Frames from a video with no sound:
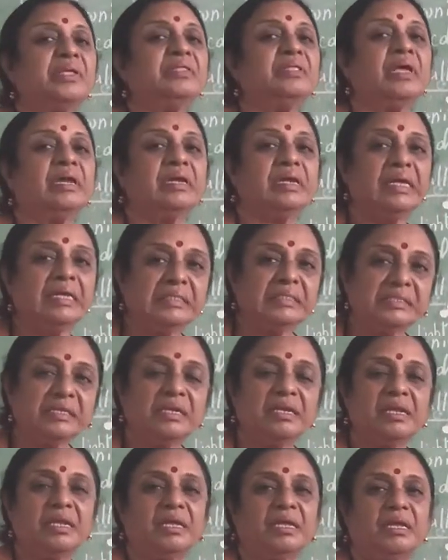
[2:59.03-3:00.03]
The
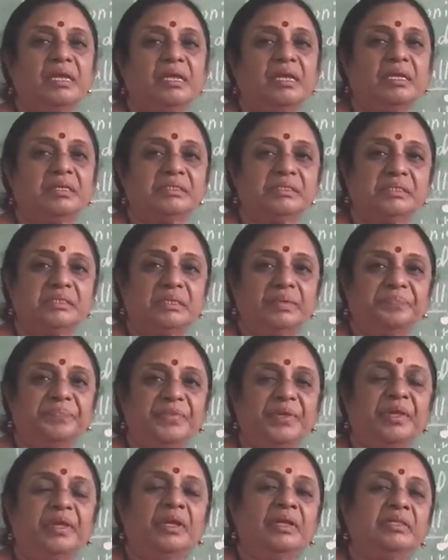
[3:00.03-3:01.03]
reason is
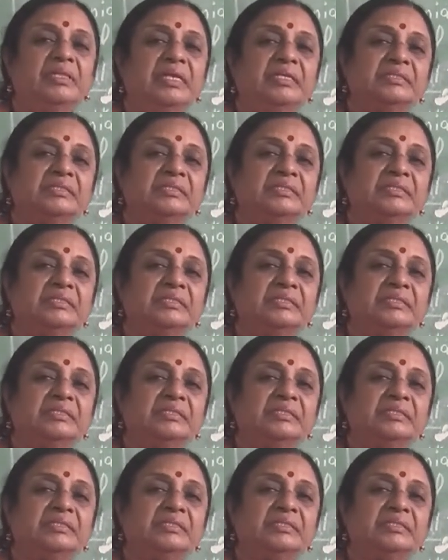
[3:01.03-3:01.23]
the